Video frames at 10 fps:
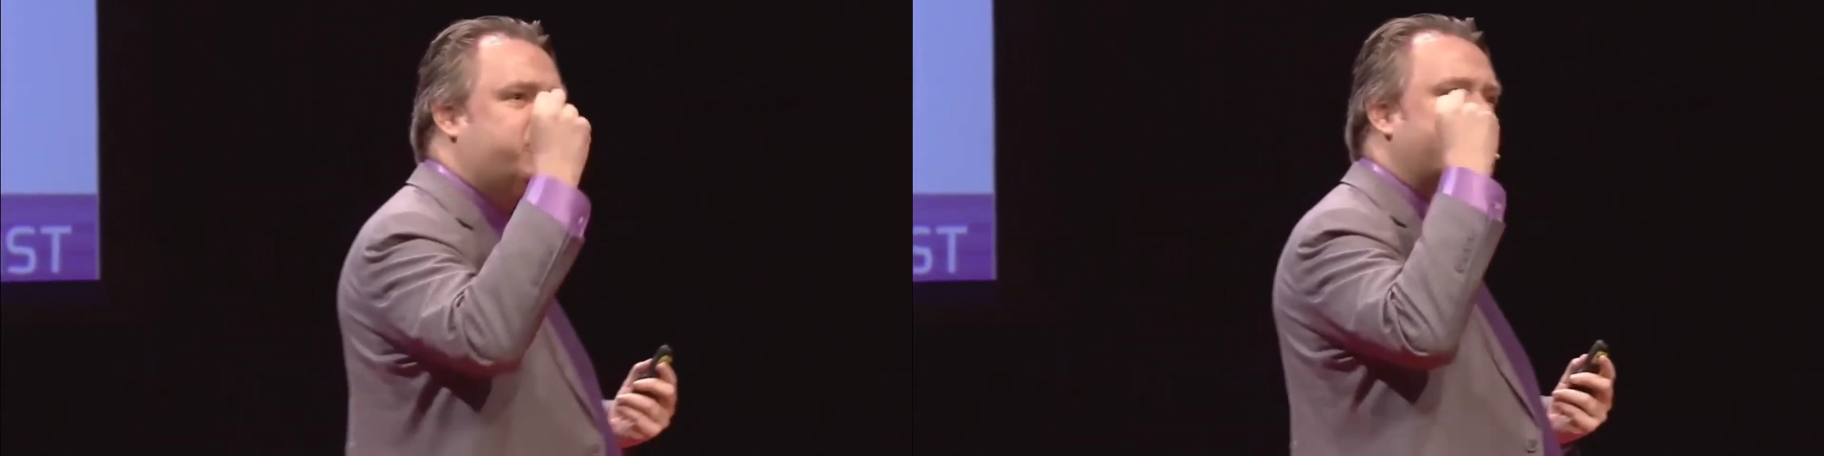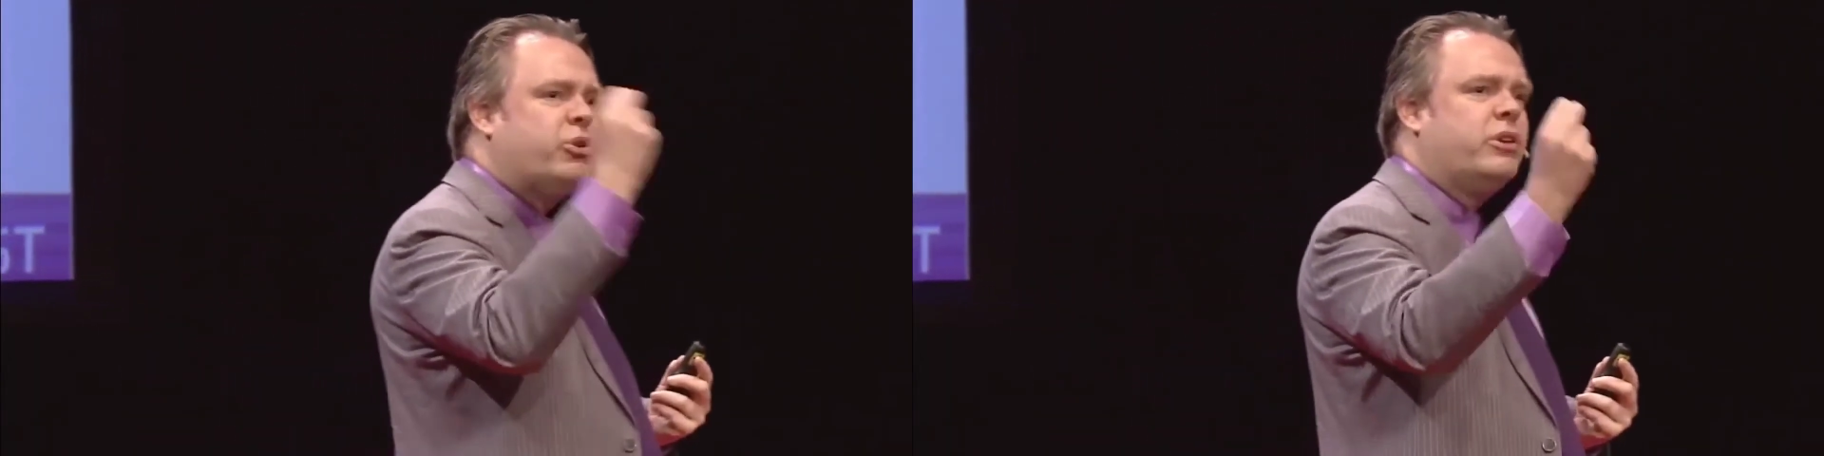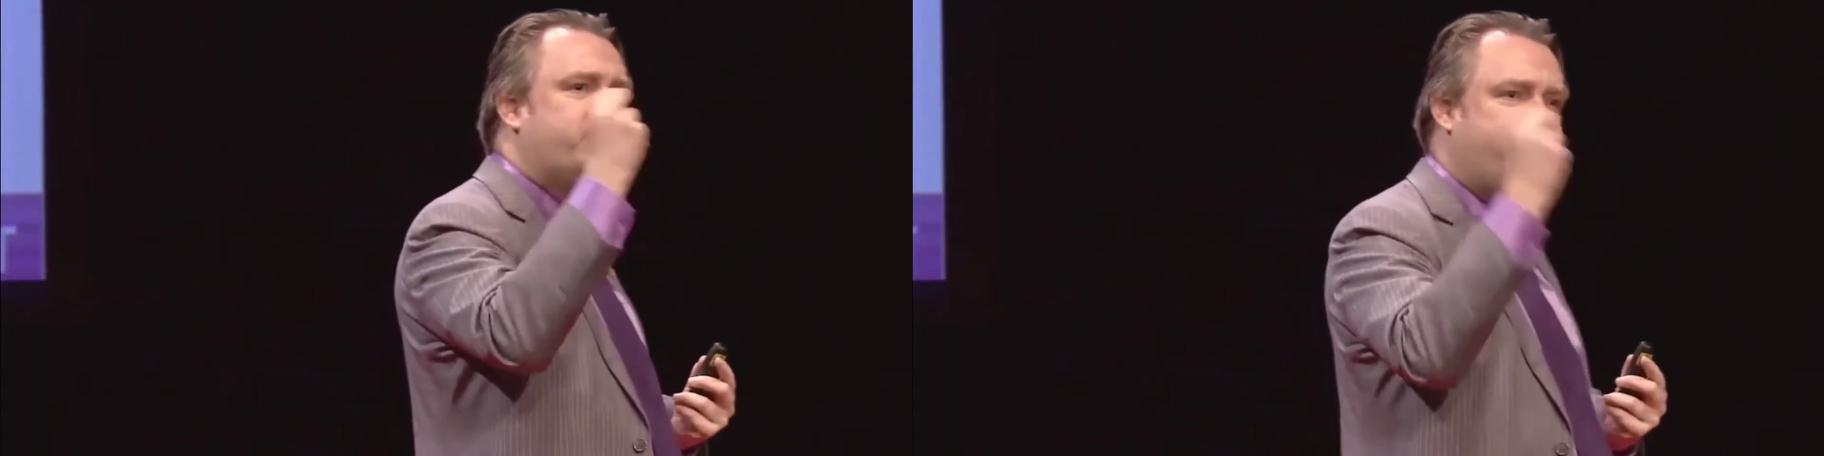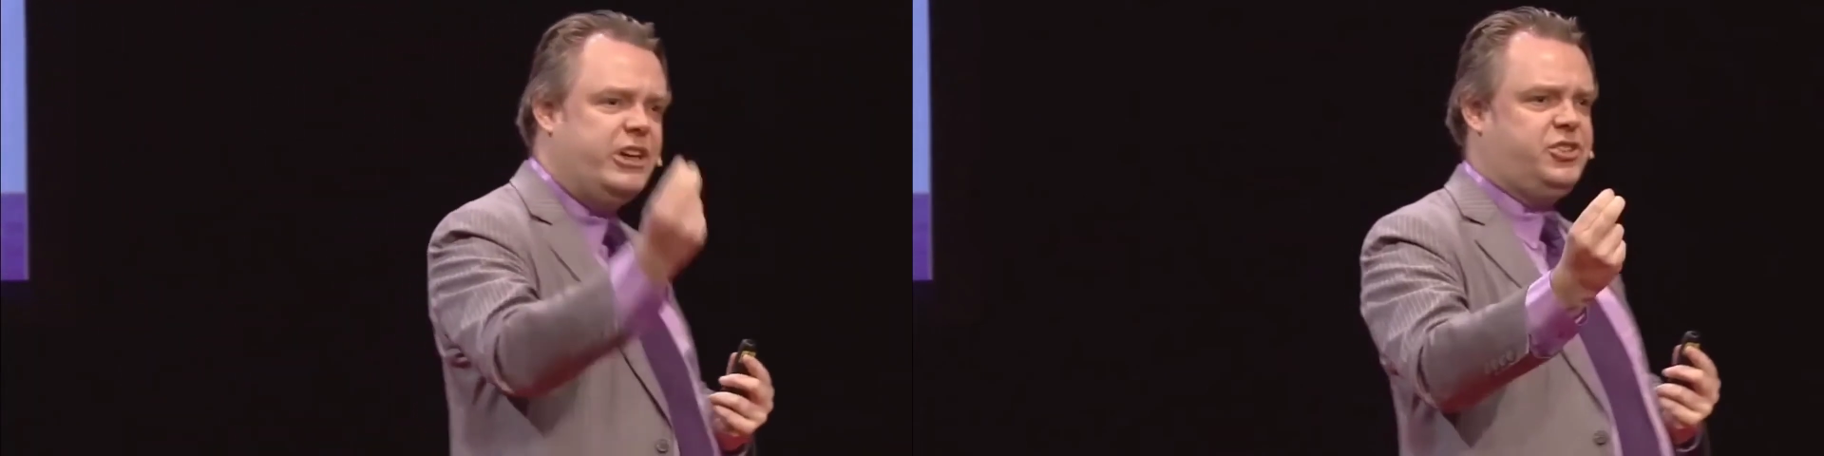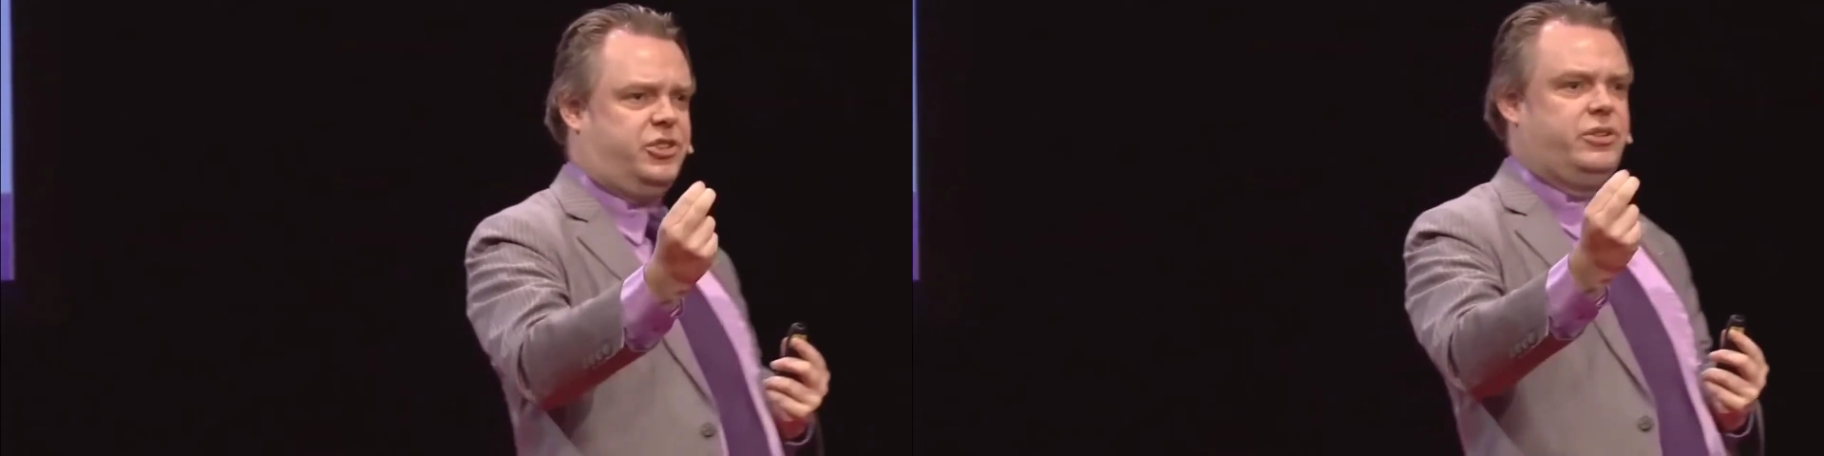your
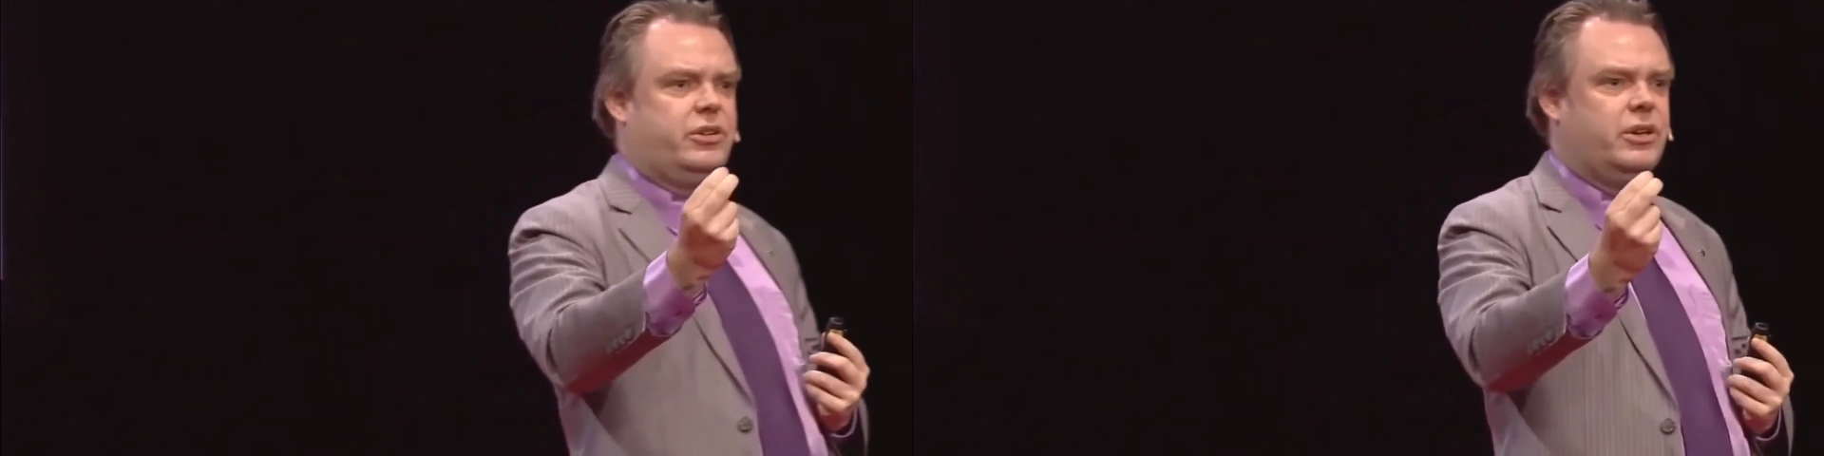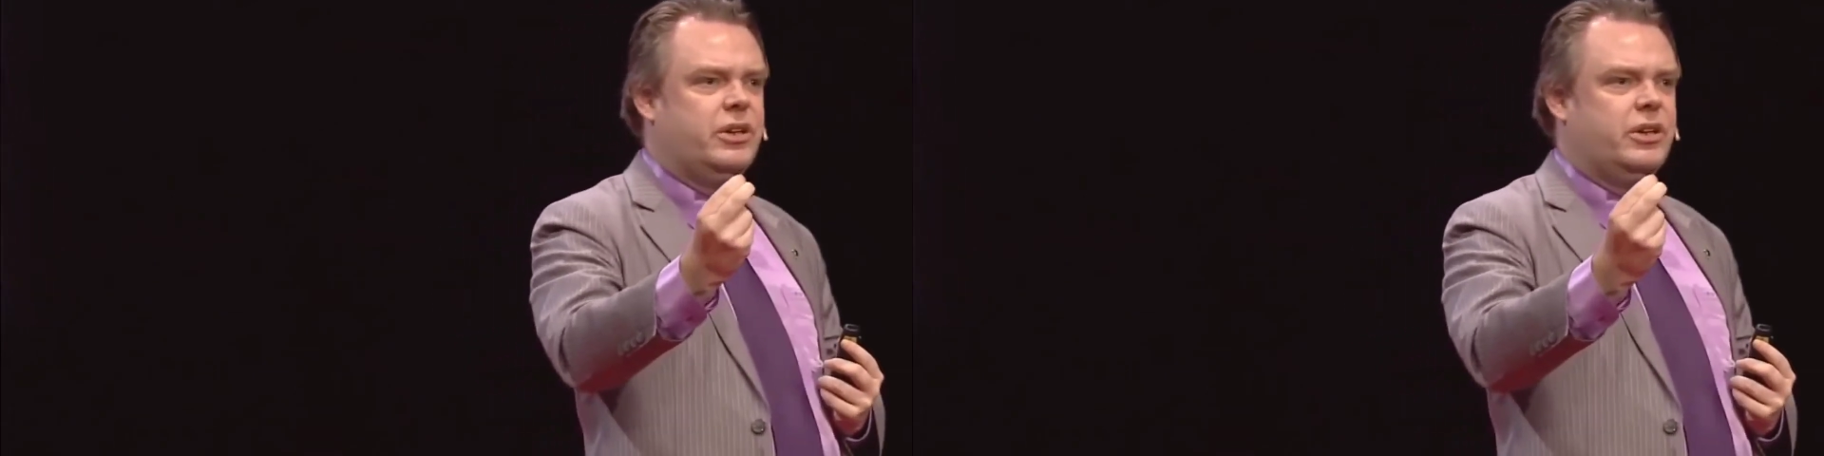vision